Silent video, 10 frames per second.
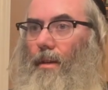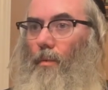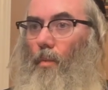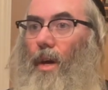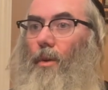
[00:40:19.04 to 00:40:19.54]

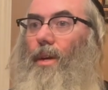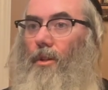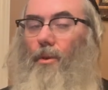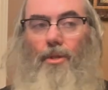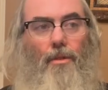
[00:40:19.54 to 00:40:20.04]
When are we
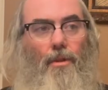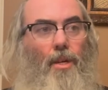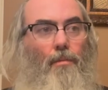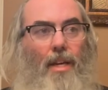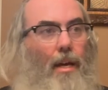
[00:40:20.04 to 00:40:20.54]
closer to
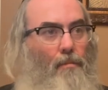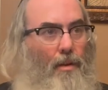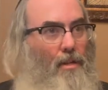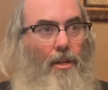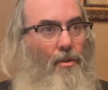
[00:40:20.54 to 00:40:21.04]
Hashem? We can't,
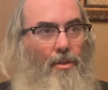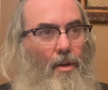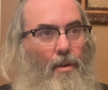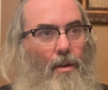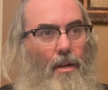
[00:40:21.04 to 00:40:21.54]
well, here
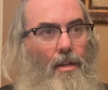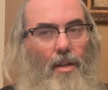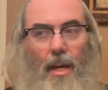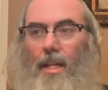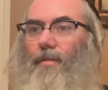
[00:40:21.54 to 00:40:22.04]
also, you
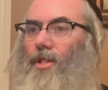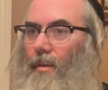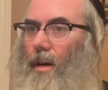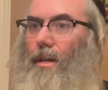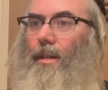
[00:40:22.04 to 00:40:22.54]
can't give Hashem
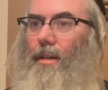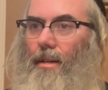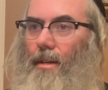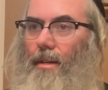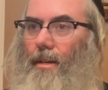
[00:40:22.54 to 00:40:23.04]
a hug.
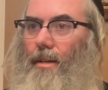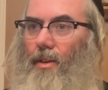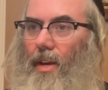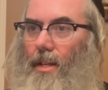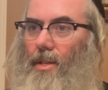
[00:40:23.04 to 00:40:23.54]

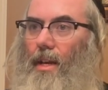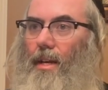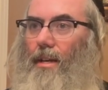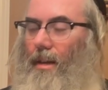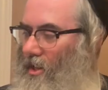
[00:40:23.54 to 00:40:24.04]
You can't
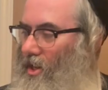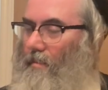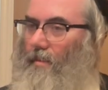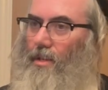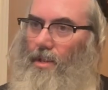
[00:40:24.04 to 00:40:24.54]
say,
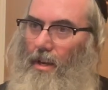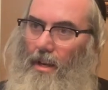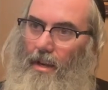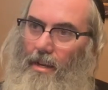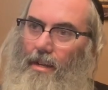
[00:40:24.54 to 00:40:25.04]
Hashem is
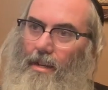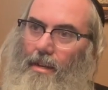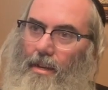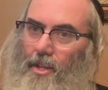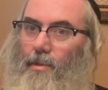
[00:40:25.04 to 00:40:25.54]

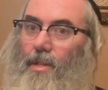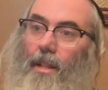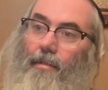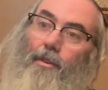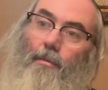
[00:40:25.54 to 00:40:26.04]
in the
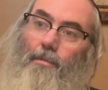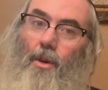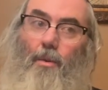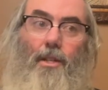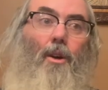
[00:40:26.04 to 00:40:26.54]
living room,
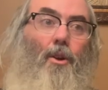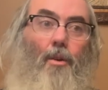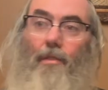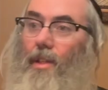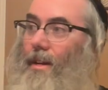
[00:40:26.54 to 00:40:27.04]
so let's all go
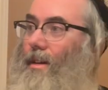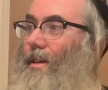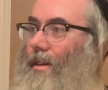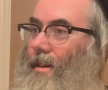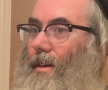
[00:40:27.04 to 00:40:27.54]
over there.
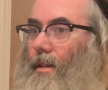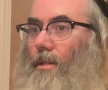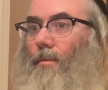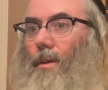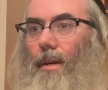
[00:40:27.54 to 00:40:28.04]
It
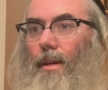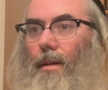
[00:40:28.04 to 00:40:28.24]
doesn't work.